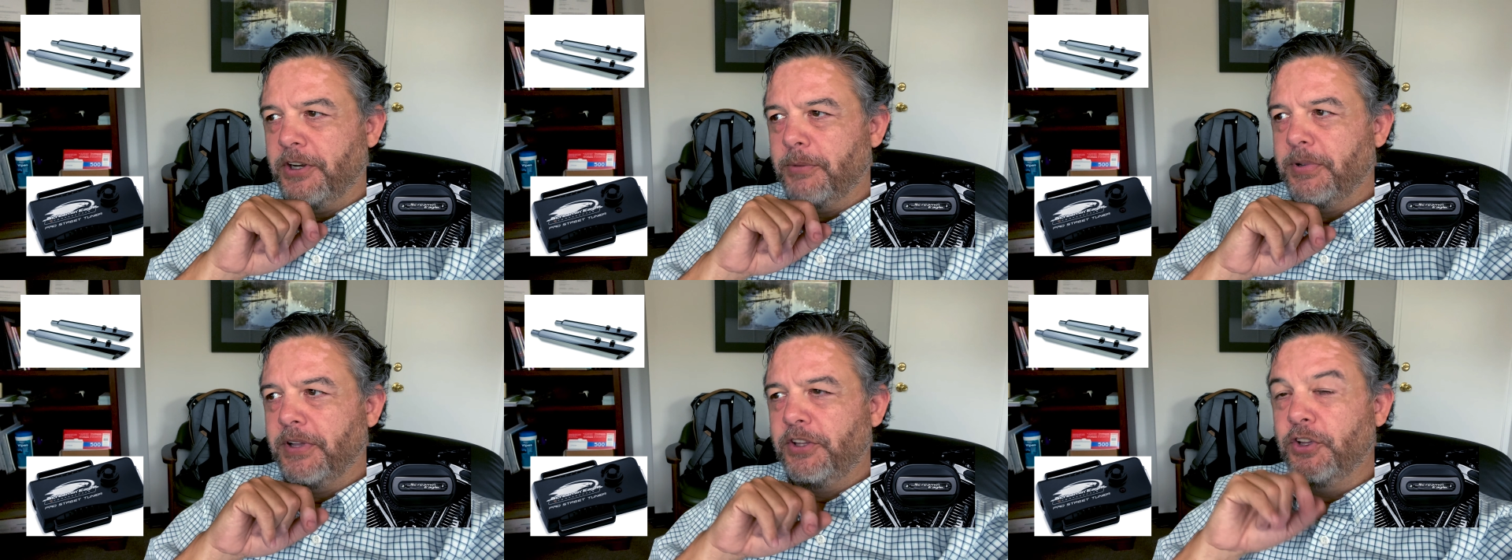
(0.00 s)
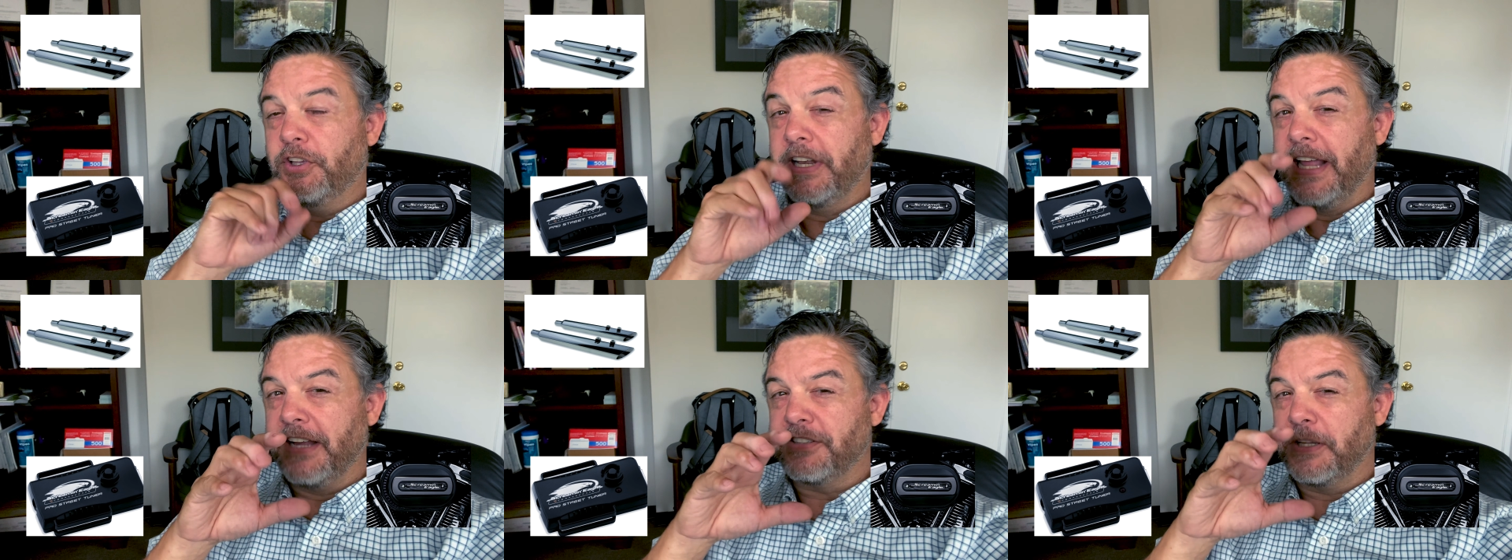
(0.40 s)
but you can
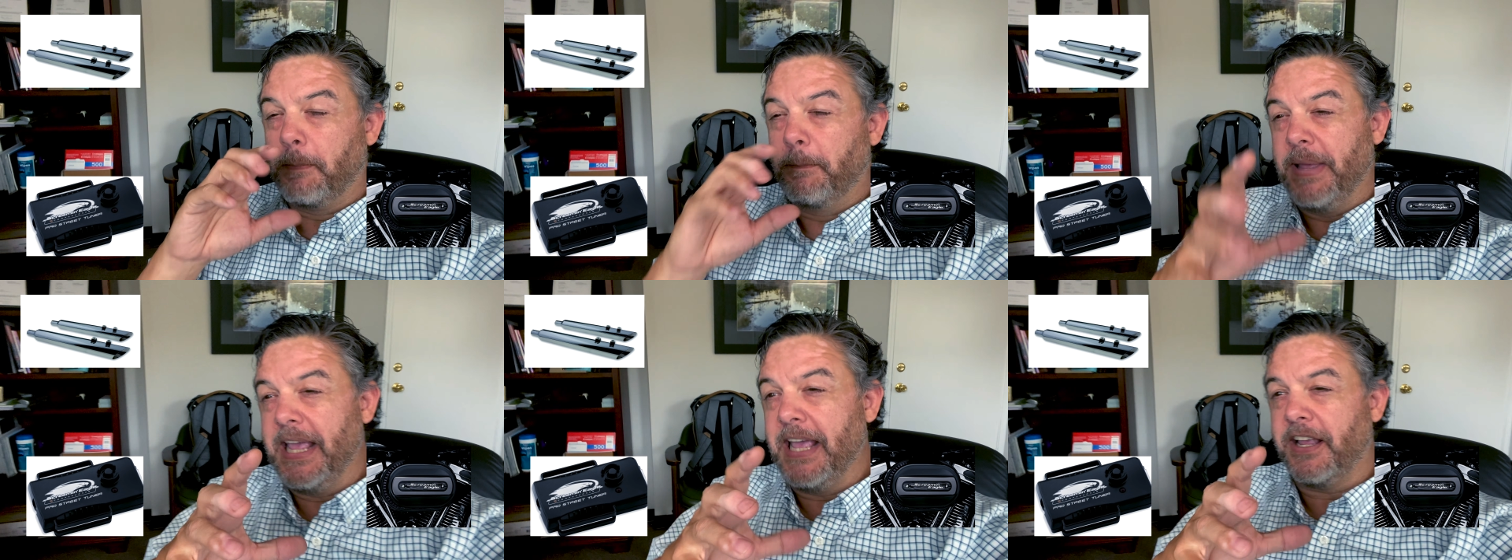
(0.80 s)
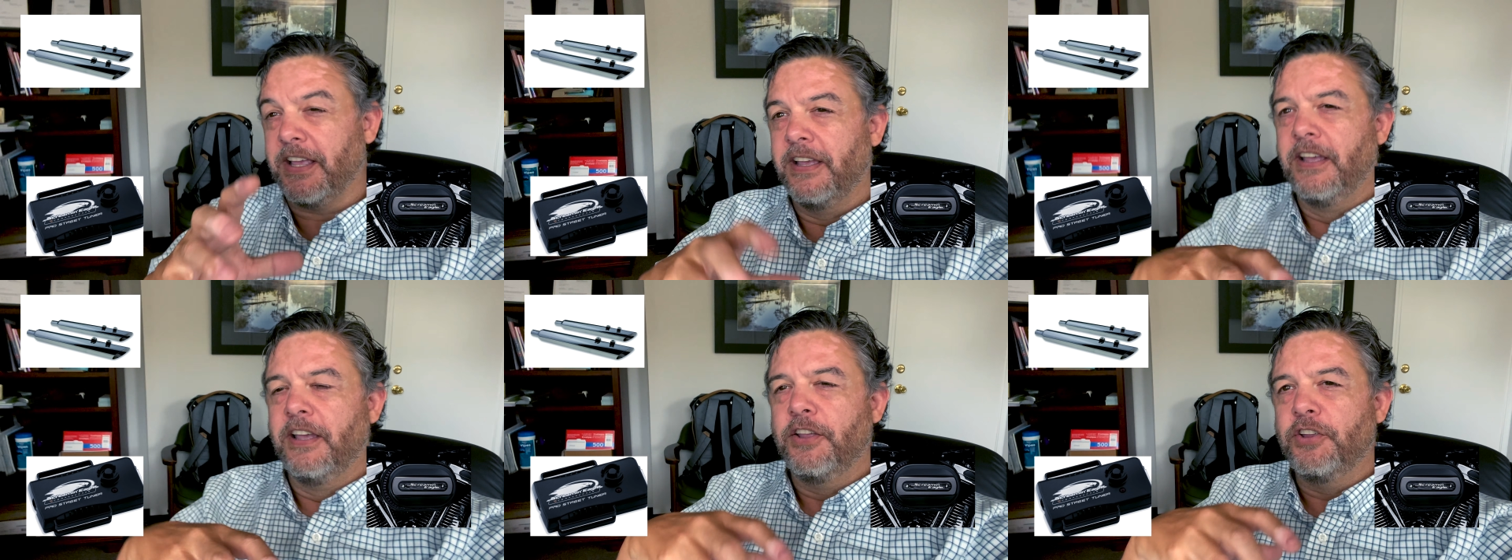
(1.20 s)
actually pick
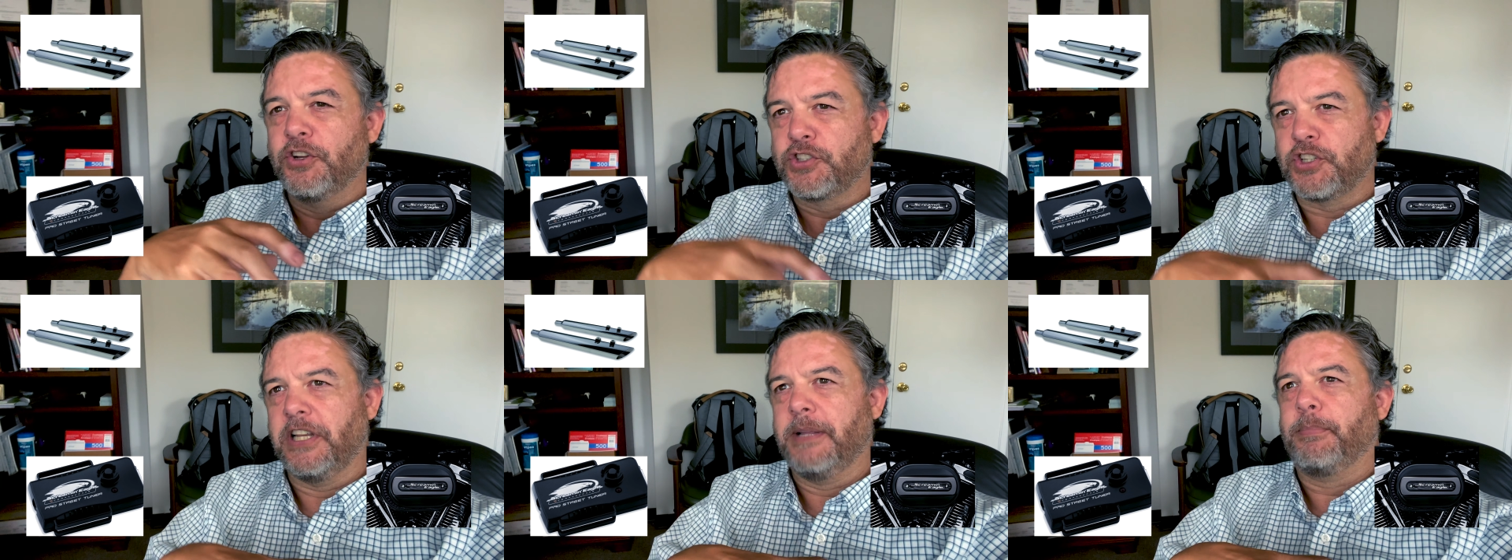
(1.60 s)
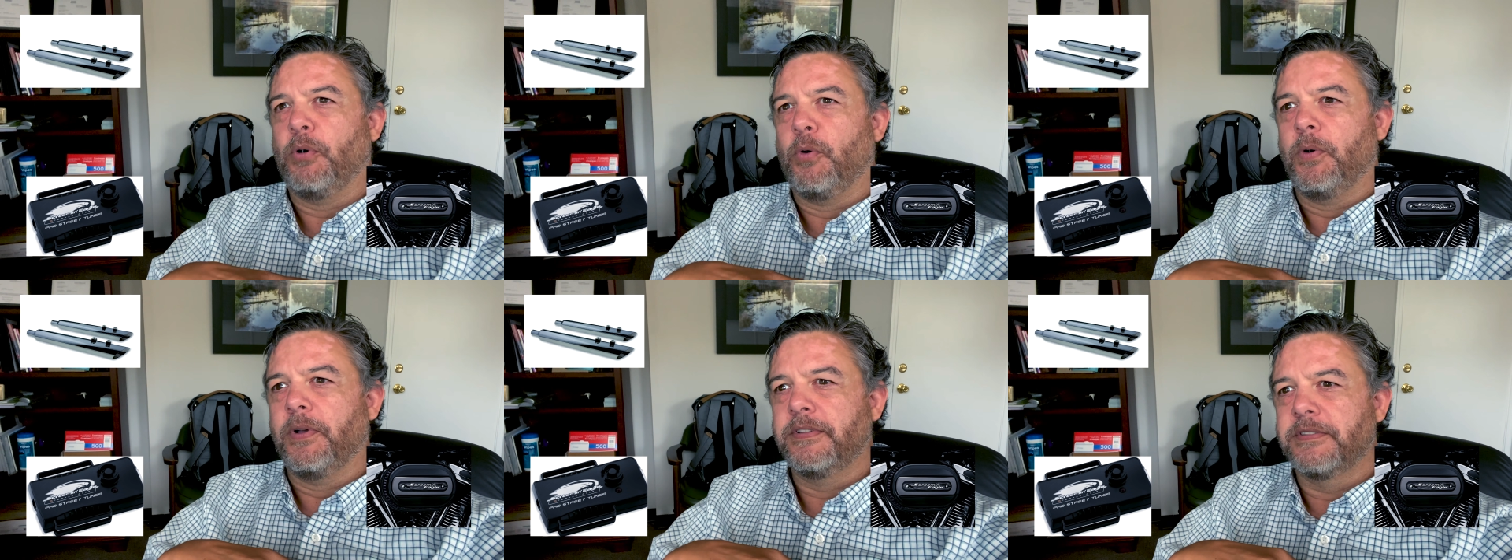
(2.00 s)
your
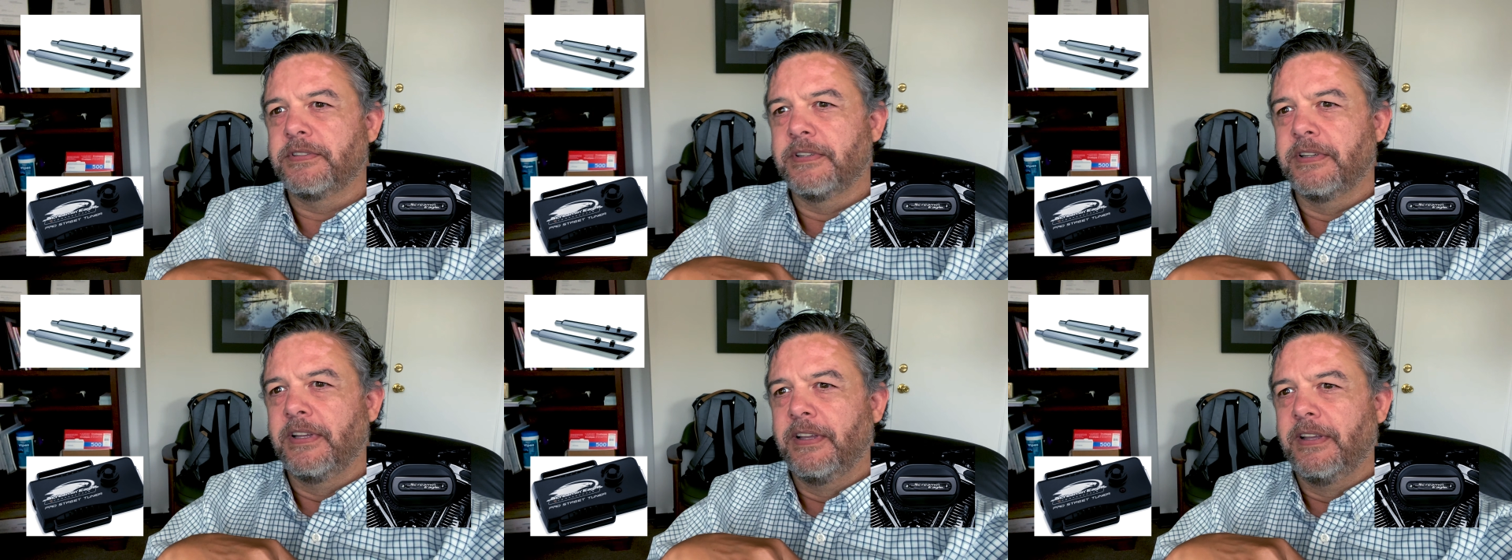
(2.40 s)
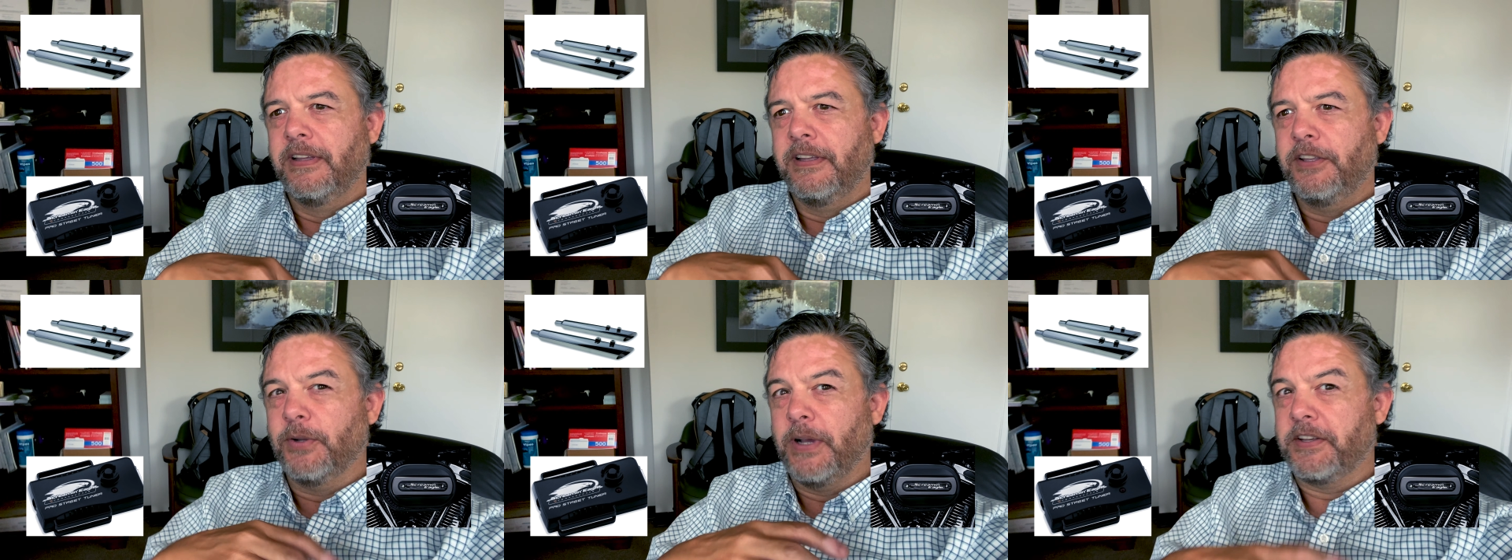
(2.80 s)
slip-ons.
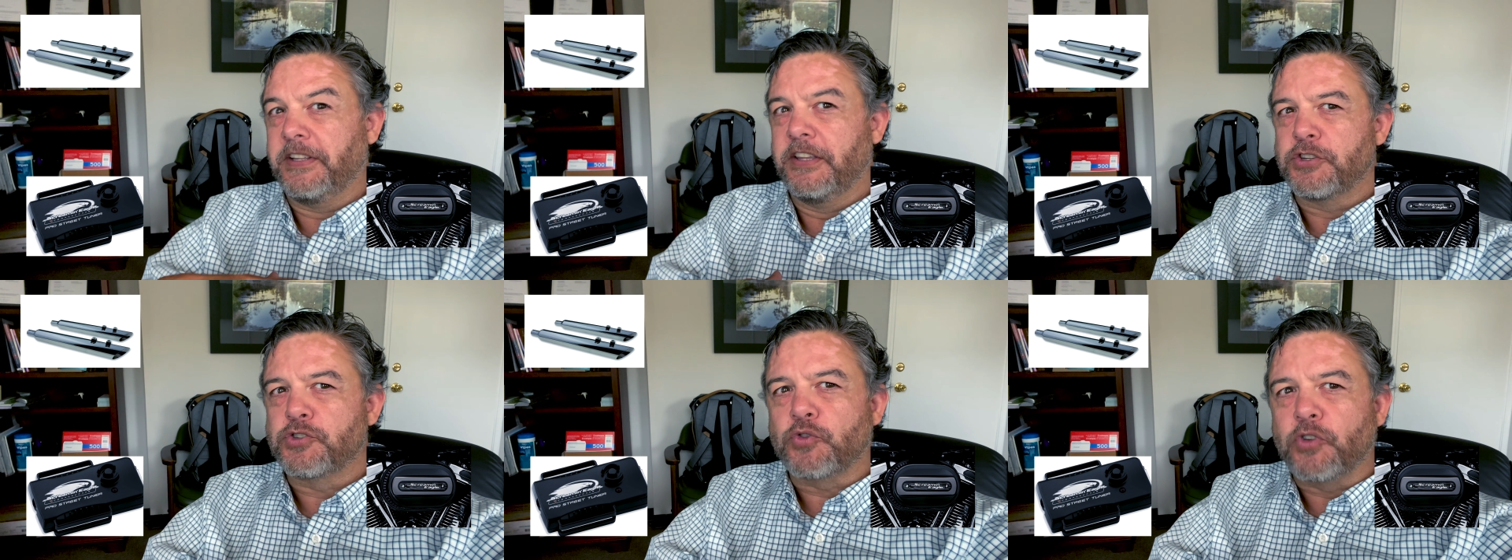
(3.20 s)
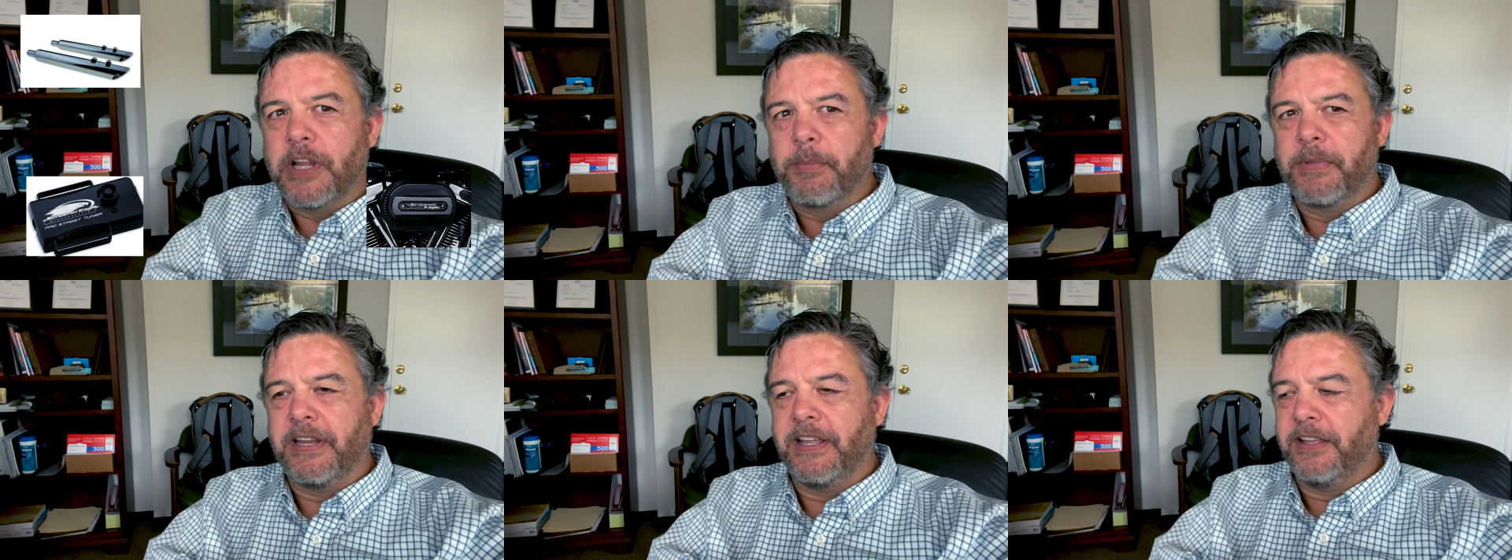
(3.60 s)
You don't have to get the
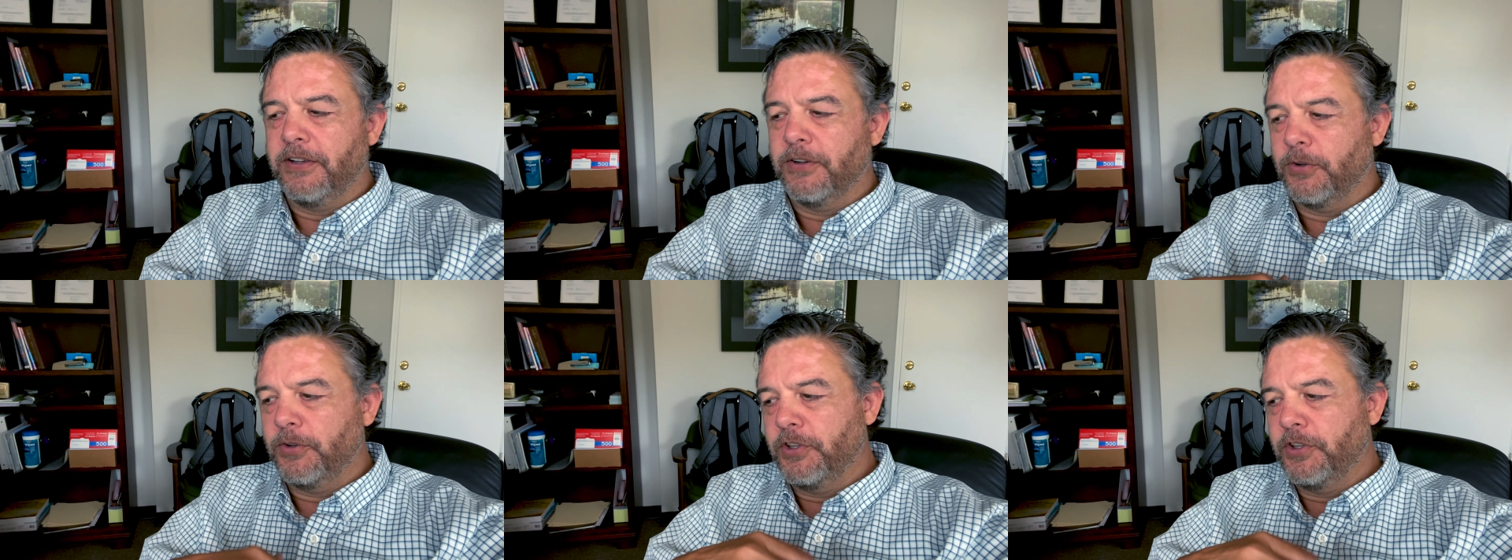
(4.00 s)
Screaming Eagle.